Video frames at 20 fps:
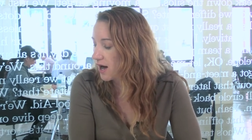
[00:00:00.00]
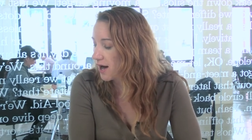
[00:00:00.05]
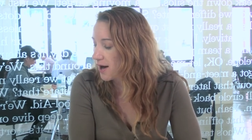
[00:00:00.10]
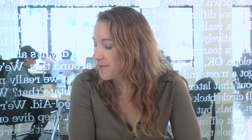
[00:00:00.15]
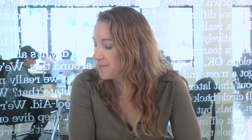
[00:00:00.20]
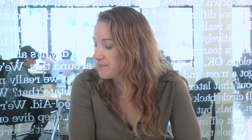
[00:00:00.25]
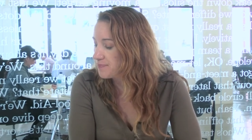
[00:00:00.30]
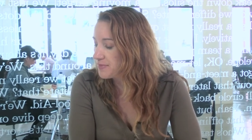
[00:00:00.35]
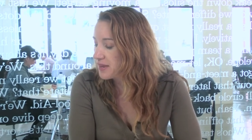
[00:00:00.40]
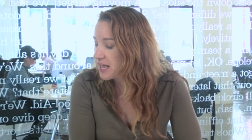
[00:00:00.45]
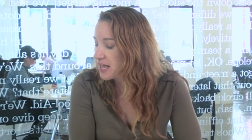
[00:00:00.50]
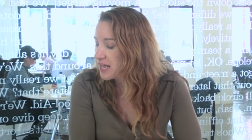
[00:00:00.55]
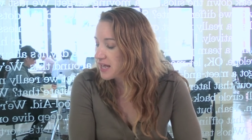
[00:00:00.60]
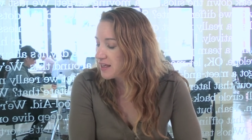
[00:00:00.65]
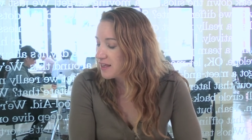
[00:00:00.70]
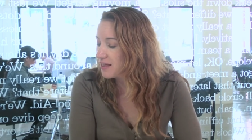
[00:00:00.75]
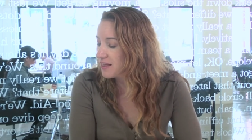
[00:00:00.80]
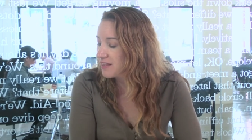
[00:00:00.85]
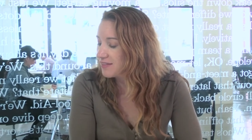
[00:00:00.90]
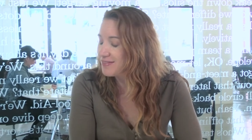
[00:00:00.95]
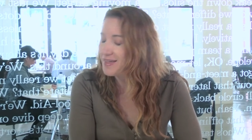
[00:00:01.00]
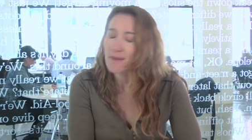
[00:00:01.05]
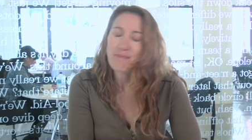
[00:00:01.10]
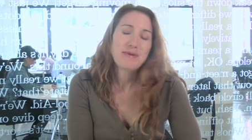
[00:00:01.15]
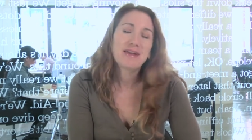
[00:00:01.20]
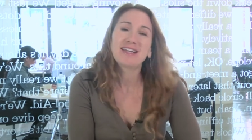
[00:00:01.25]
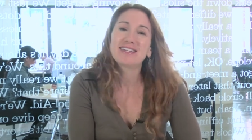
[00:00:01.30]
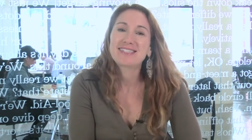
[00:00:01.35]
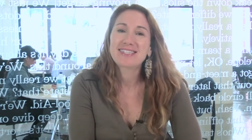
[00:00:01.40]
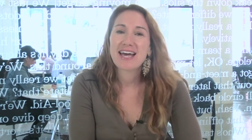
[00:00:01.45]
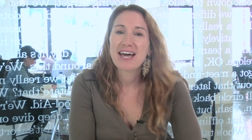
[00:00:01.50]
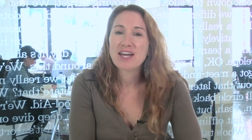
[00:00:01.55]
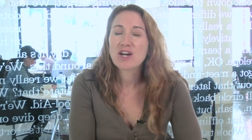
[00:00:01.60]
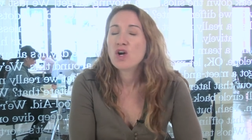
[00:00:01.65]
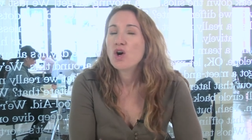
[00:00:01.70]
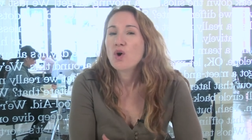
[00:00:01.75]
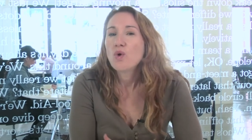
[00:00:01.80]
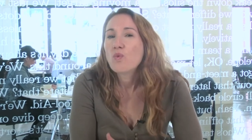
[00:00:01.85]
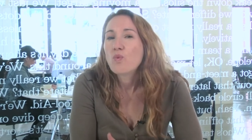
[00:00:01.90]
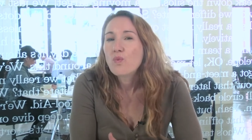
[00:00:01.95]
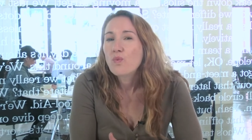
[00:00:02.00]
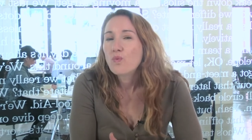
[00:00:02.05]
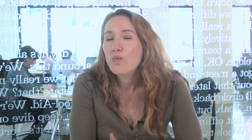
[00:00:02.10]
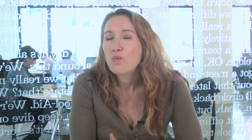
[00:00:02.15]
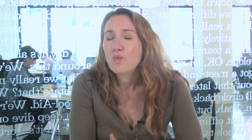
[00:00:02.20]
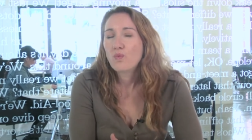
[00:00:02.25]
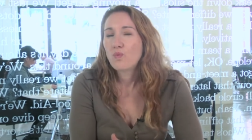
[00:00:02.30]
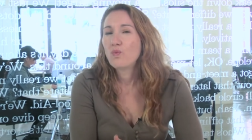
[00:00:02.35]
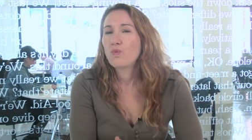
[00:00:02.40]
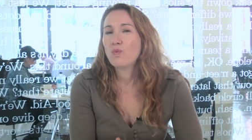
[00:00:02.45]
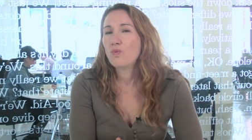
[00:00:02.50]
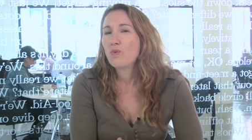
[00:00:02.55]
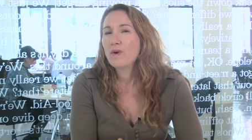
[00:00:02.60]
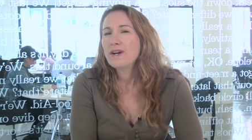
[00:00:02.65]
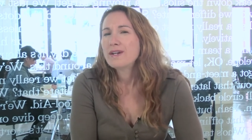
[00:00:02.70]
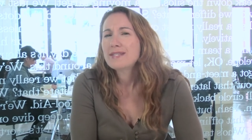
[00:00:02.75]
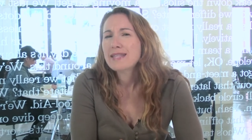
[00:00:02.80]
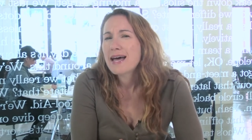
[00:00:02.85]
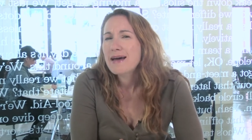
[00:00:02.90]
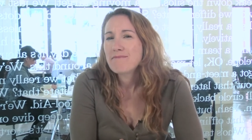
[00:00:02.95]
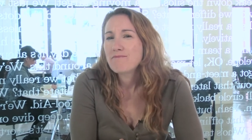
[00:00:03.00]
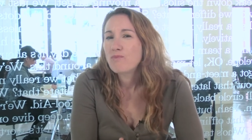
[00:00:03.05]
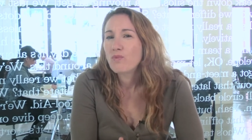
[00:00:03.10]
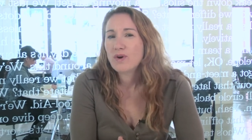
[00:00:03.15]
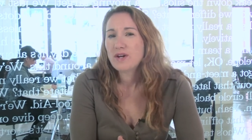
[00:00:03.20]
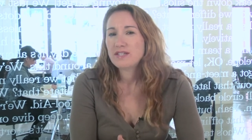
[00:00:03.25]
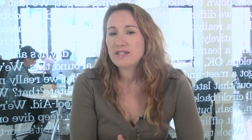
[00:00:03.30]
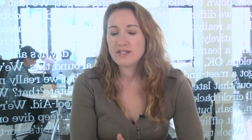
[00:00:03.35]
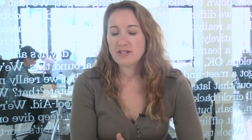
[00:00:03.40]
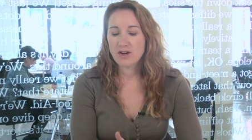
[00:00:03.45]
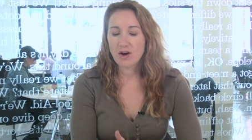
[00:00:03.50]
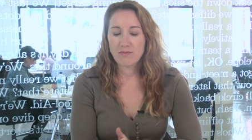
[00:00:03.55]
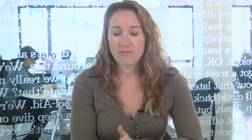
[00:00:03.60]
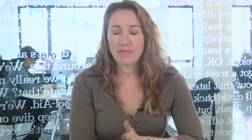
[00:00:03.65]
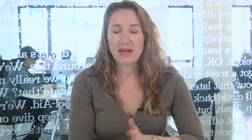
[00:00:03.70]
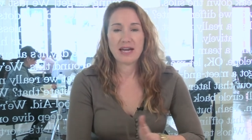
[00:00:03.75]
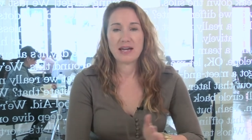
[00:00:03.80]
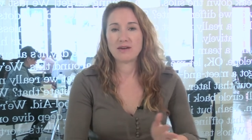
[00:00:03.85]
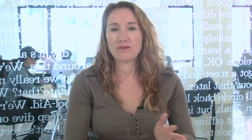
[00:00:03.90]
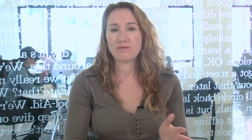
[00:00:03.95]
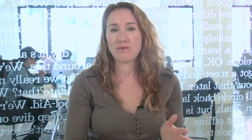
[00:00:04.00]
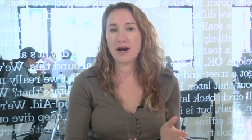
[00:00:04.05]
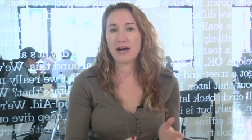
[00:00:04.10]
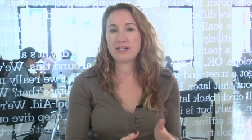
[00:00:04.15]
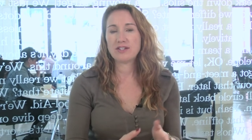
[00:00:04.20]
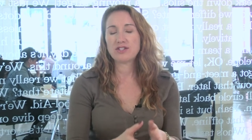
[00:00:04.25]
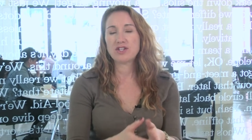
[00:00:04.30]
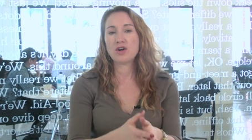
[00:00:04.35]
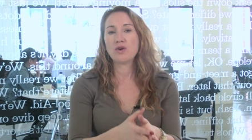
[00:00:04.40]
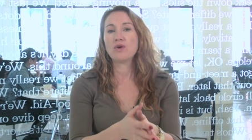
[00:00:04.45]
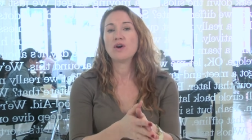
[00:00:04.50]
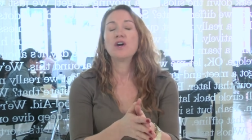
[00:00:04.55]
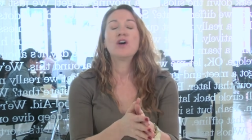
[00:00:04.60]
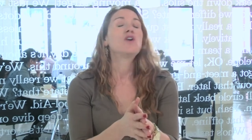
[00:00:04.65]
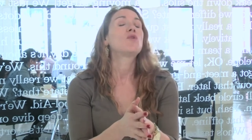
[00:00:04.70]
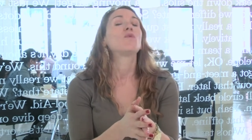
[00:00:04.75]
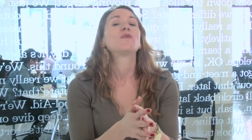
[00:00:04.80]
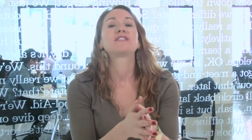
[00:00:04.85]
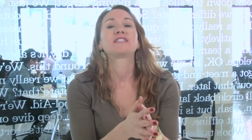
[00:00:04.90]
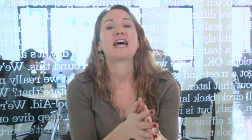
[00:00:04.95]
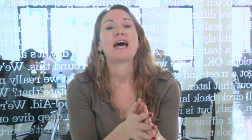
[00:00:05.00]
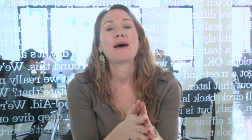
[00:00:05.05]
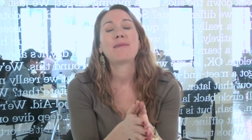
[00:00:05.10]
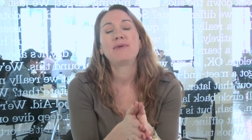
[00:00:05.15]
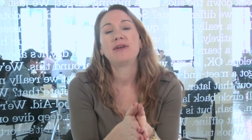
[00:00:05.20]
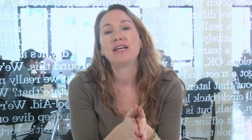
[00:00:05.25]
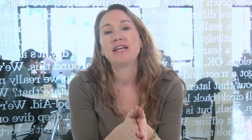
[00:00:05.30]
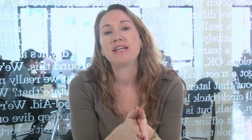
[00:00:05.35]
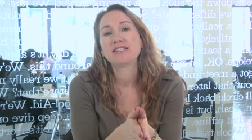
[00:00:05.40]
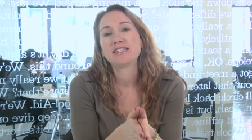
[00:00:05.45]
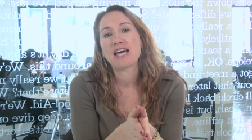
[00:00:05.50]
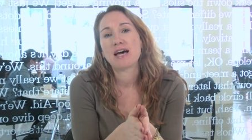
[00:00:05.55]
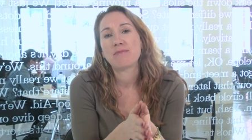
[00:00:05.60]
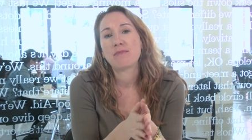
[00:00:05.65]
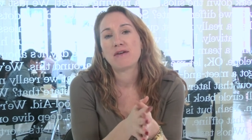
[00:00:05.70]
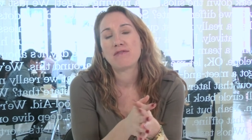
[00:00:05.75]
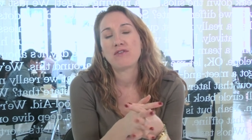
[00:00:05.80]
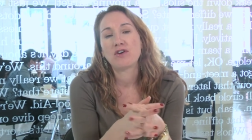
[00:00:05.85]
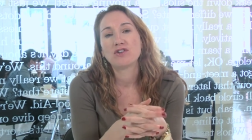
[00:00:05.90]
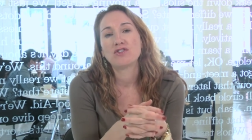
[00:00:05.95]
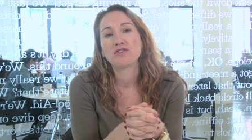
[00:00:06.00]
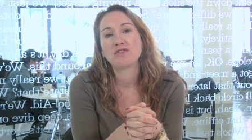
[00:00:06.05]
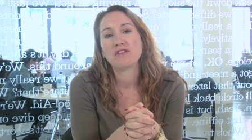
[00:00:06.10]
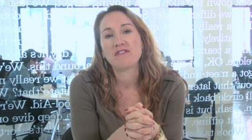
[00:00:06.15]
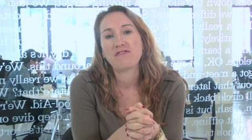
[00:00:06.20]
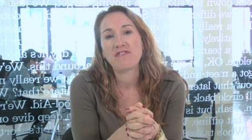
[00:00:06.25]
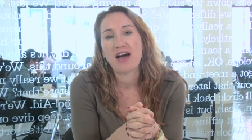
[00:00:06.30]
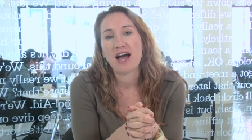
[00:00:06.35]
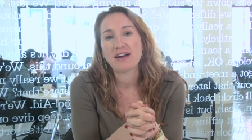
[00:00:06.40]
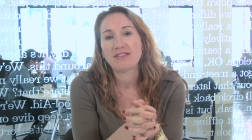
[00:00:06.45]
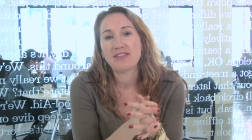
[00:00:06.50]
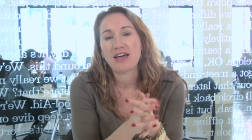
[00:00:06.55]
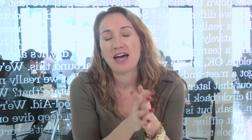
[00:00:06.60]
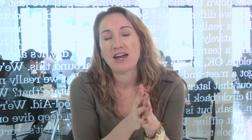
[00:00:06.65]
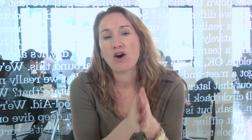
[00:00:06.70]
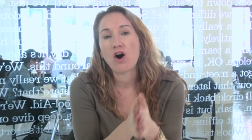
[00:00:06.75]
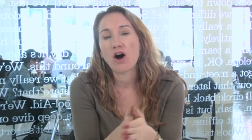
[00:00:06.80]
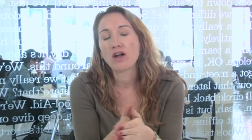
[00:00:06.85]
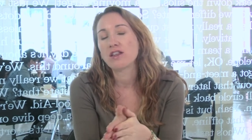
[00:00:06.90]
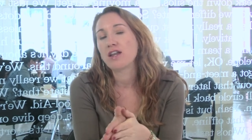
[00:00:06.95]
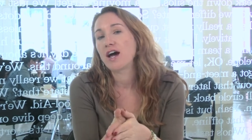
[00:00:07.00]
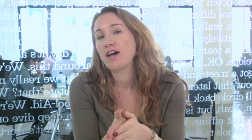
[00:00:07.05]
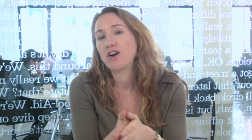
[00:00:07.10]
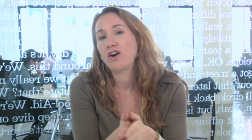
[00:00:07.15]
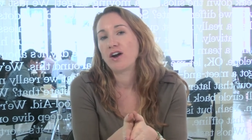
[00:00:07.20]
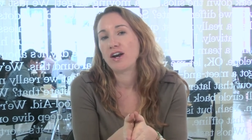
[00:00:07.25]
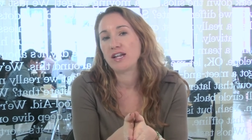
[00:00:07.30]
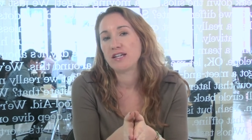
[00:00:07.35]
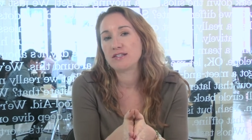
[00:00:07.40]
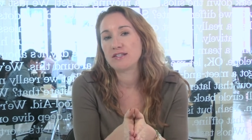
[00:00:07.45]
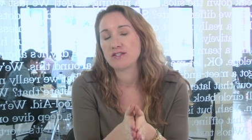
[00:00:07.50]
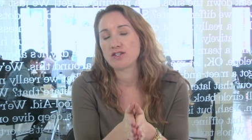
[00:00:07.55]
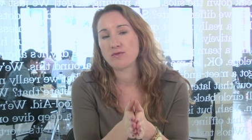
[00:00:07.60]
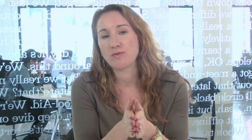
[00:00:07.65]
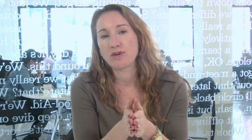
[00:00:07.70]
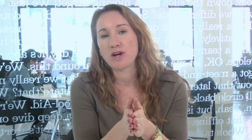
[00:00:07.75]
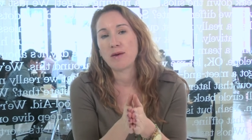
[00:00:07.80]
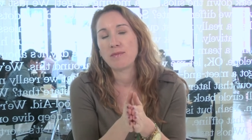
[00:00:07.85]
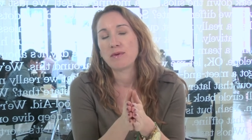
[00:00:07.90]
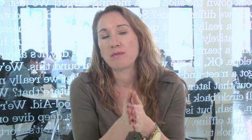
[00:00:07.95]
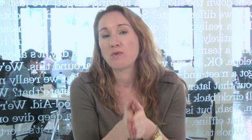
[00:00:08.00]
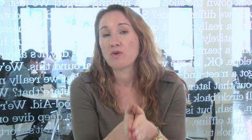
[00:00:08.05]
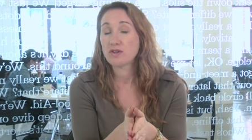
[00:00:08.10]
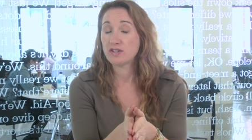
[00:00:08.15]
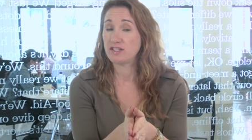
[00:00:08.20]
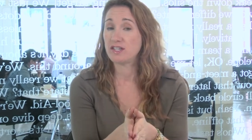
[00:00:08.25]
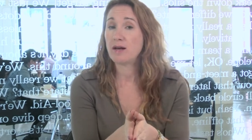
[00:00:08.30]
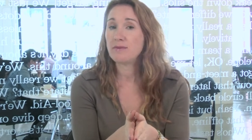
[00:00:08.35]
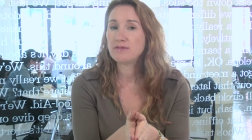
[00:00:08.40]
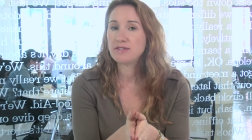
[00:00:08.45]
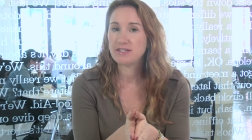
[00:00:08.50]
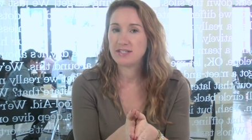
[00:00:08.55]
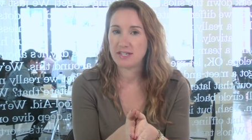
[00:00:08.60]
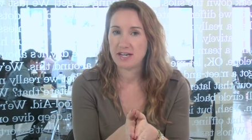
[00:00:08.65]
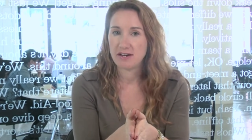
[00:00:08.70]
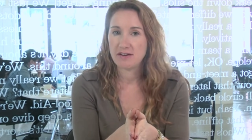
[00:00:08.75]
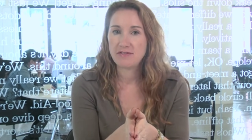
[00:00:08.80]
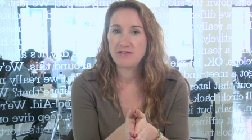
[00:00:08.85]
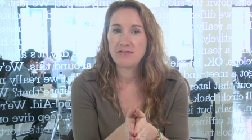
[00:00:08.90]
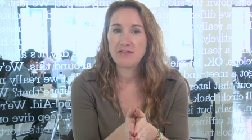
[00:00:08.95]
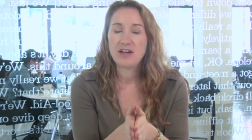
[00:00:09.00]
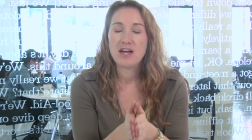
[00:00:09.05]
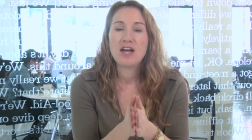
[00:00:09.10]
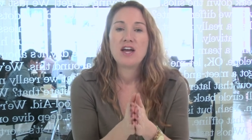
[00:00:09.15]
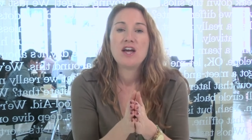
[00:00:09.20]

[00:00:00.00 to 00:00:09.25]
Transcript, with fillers: Um, that being said, what does that what does this all mean, right? So what's happening is that by virtue of the fact that online audiences are becoming more substantive